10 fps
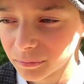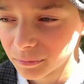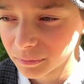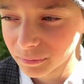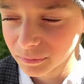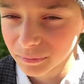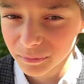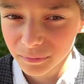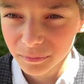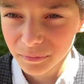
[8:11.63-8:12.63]
Do you think
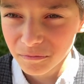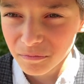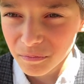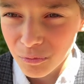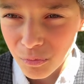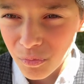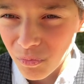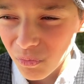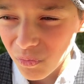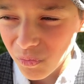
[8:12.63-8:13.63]
about the election
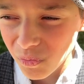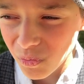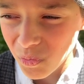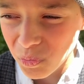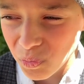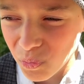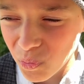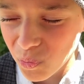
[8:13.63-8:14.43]
and who